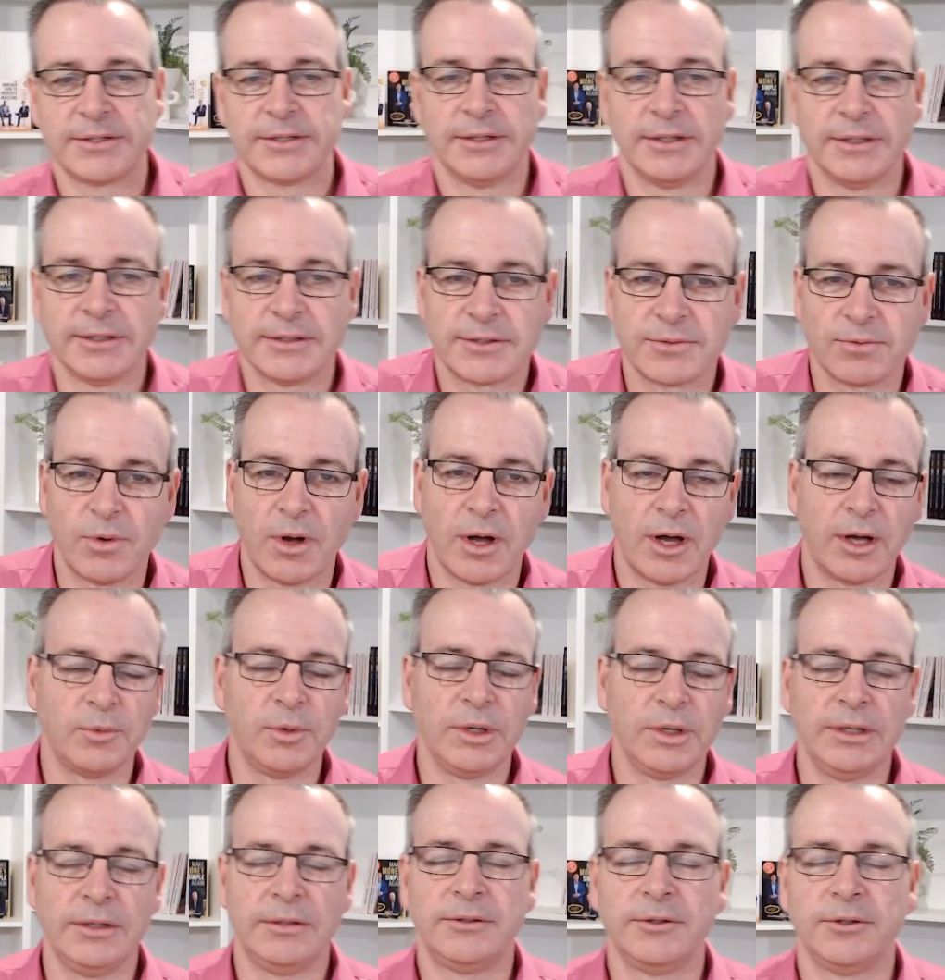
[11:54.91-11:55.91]
And it's why
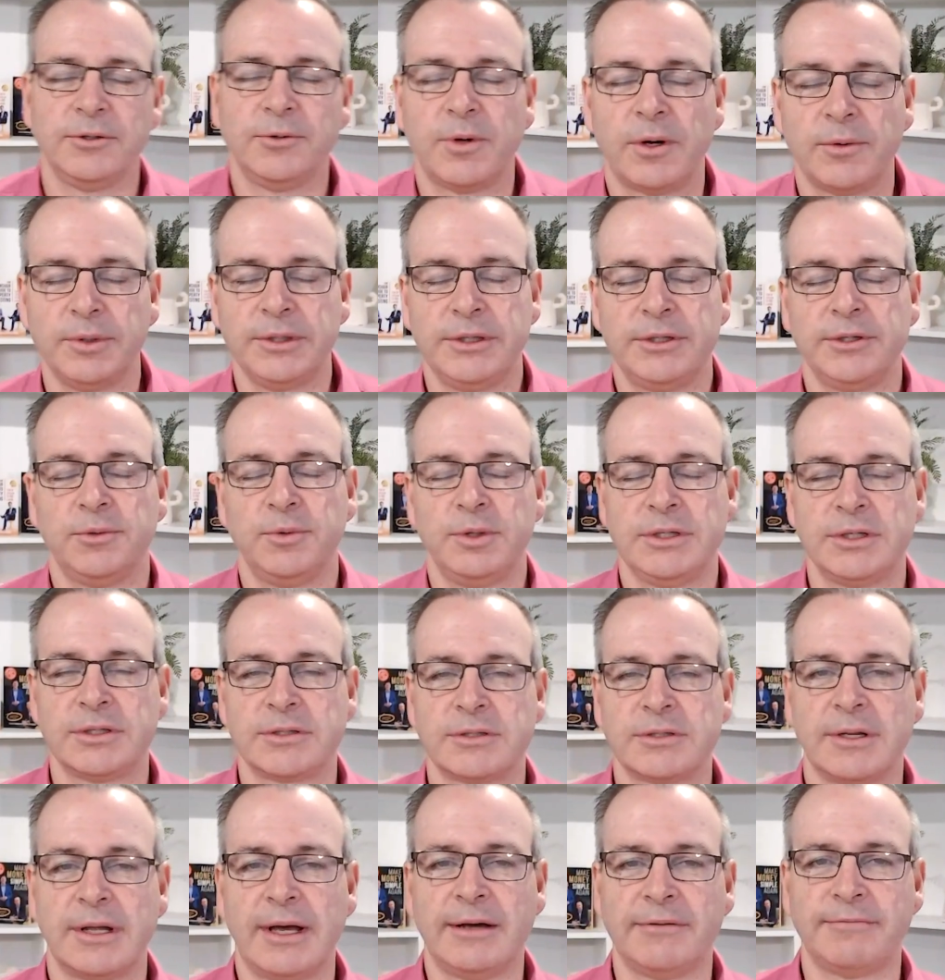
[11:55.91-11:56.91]
we do what we do. We just
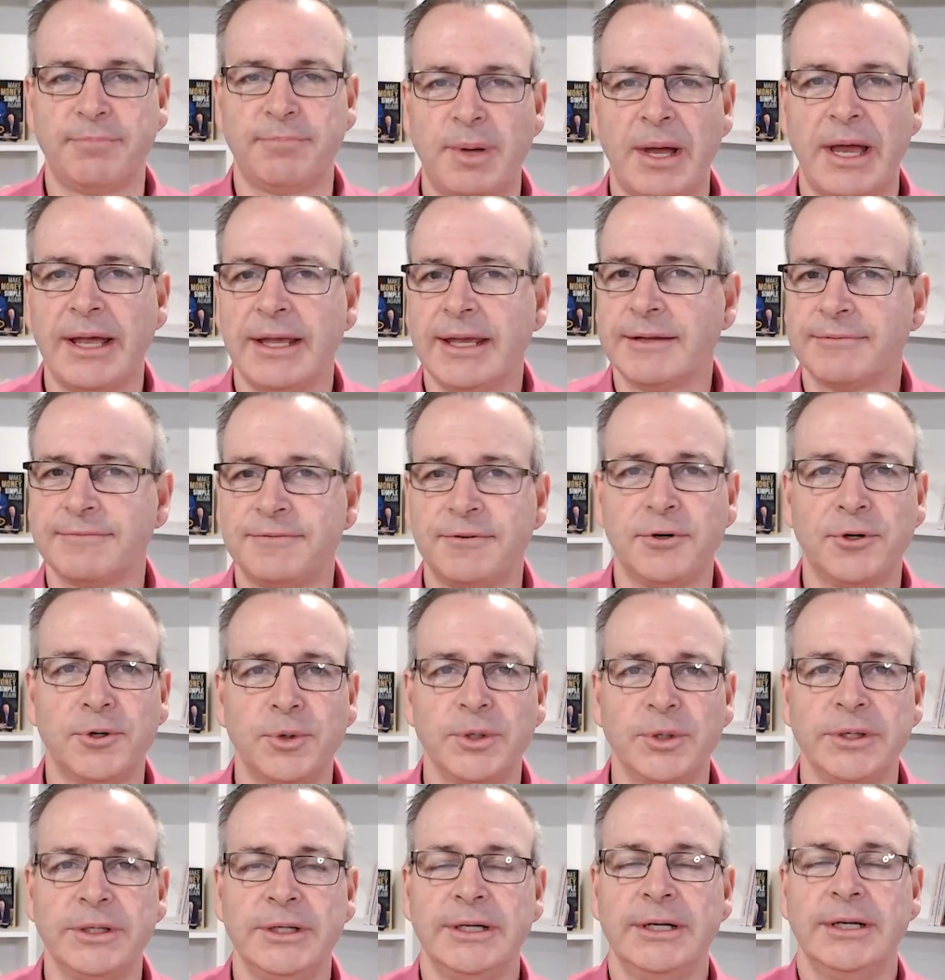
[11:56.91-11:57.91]
love paying it
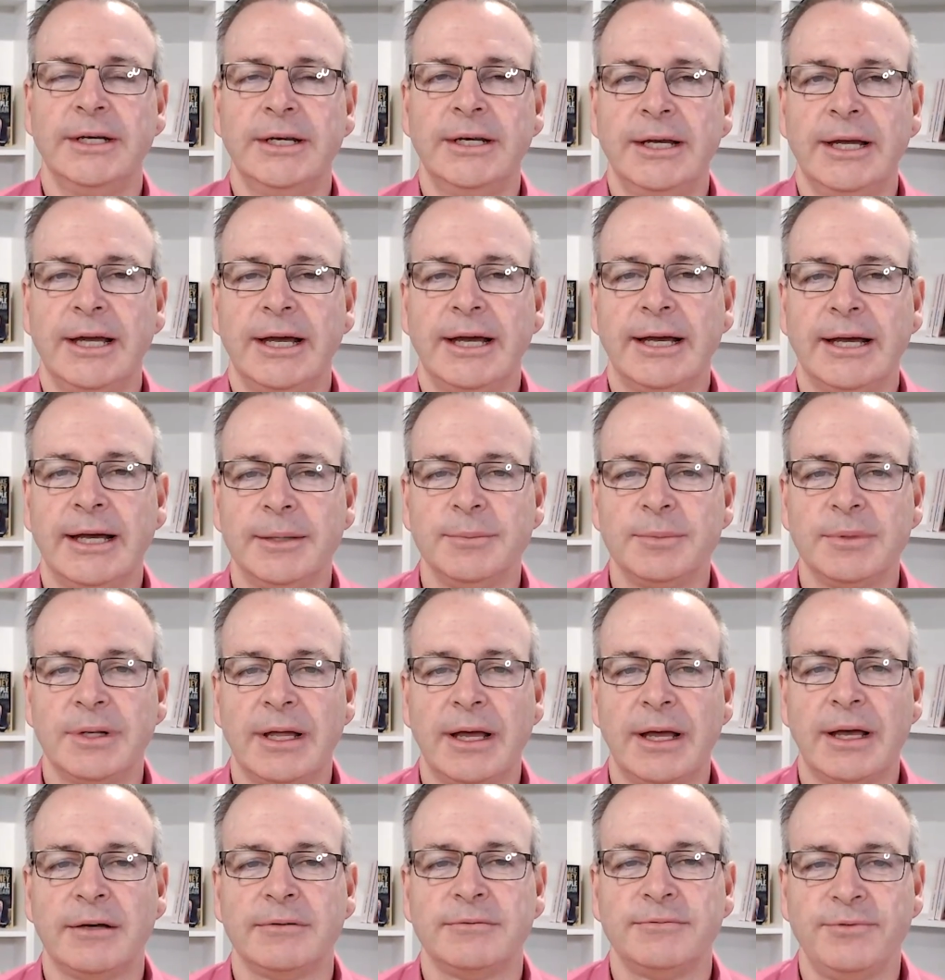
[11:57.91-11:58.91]
forward,
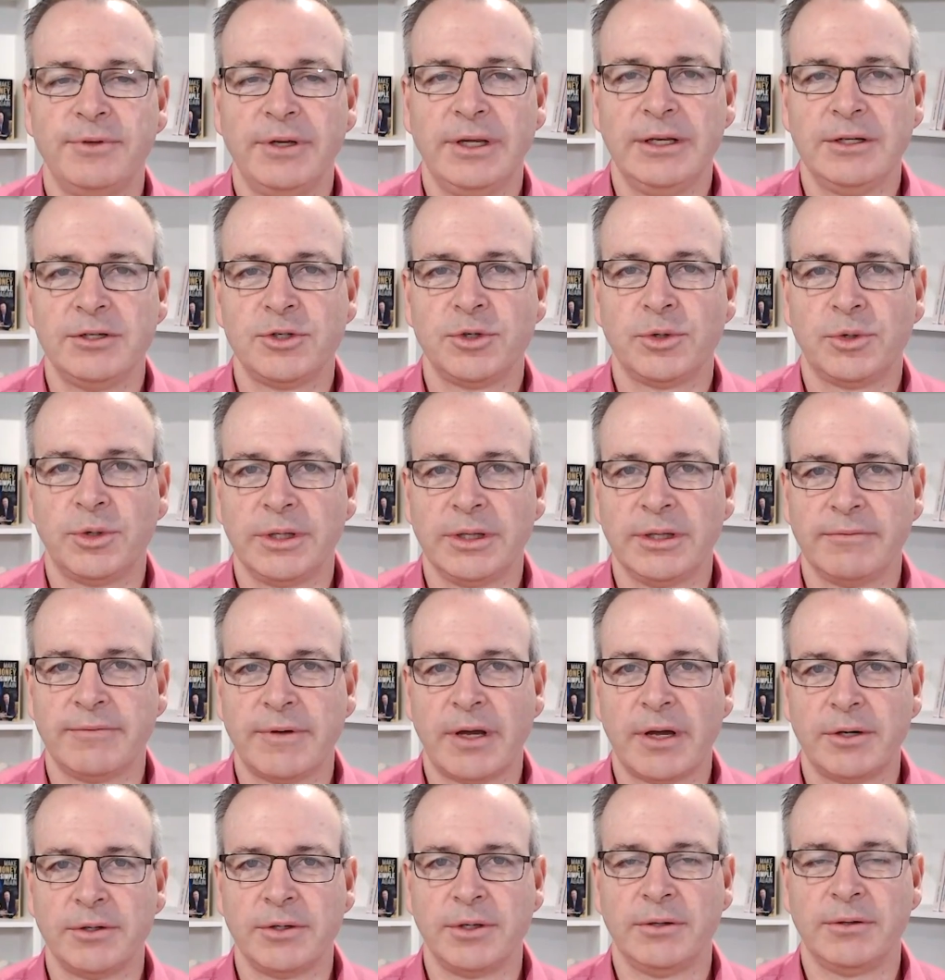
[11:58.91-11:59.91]
love enjoying the
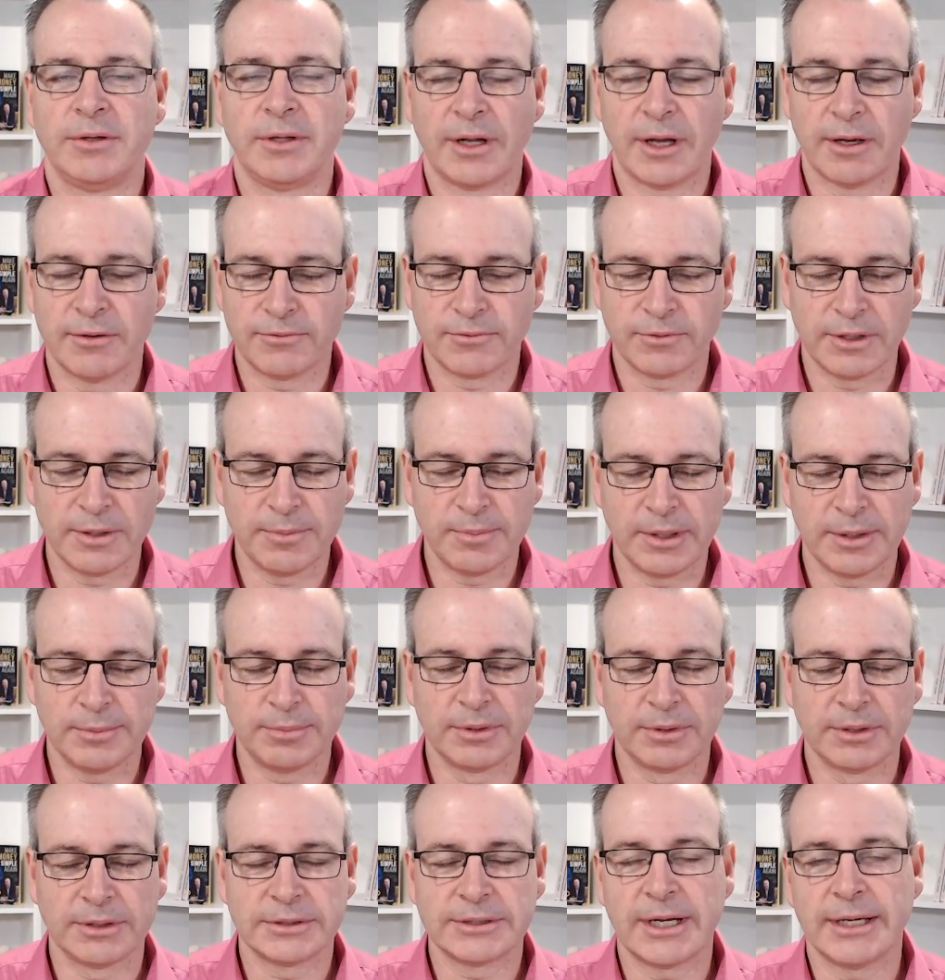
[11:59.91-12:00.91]
value that hopefully
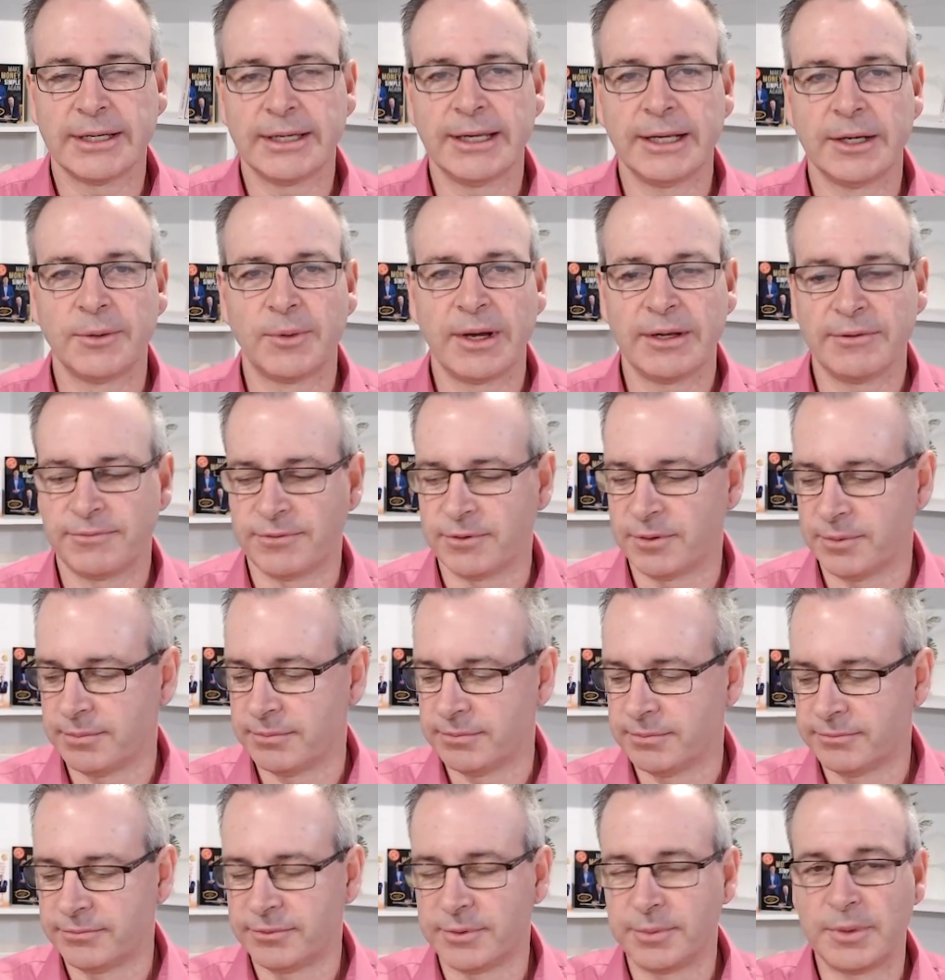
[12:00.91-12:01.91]
people are taking away
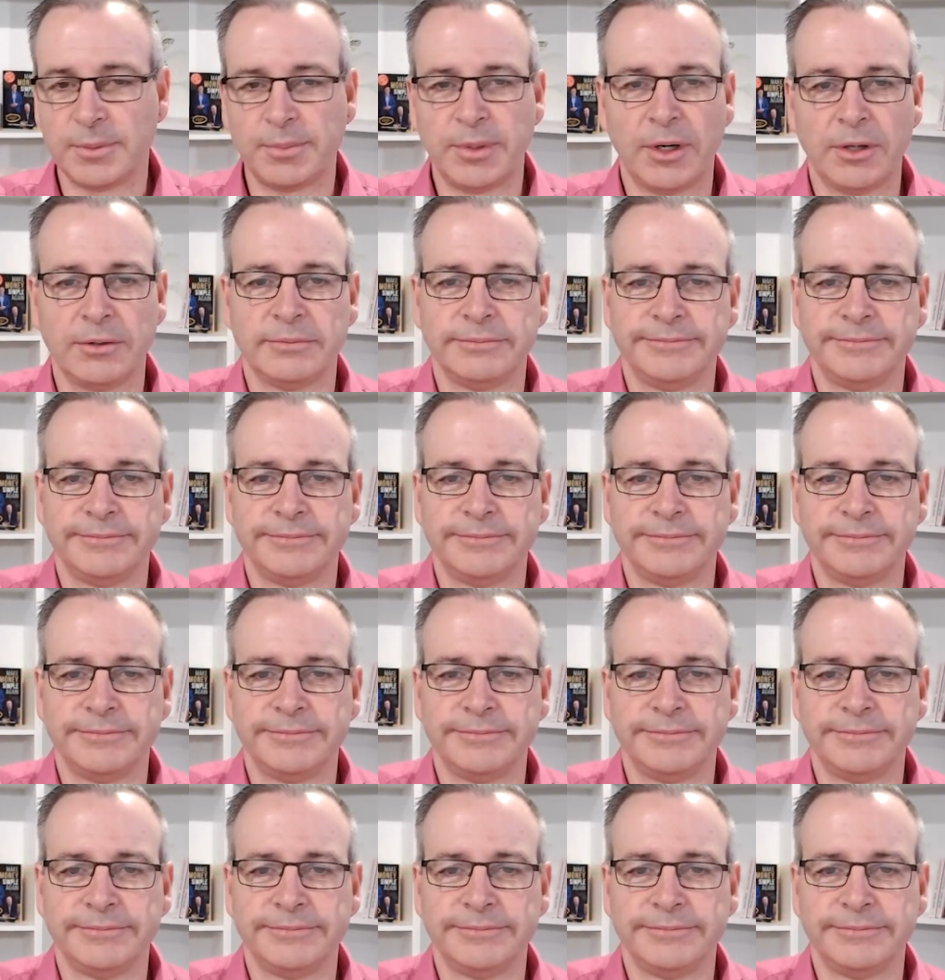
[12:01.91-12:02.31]
from the pod.